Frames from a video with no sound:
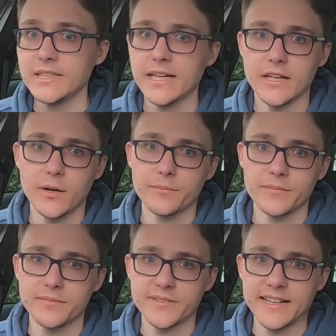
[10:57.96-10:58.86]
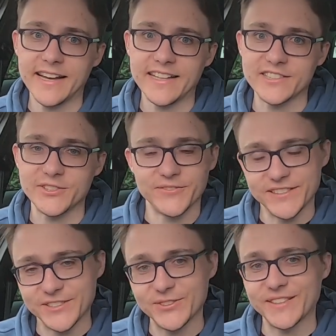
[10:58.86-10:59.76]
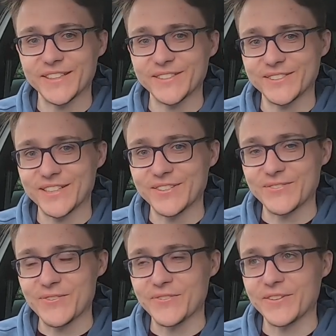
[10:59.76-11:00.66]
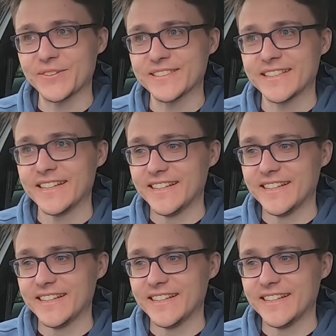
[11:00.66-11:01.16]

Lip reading: And I'm glad you've enjoyed those kind of reviews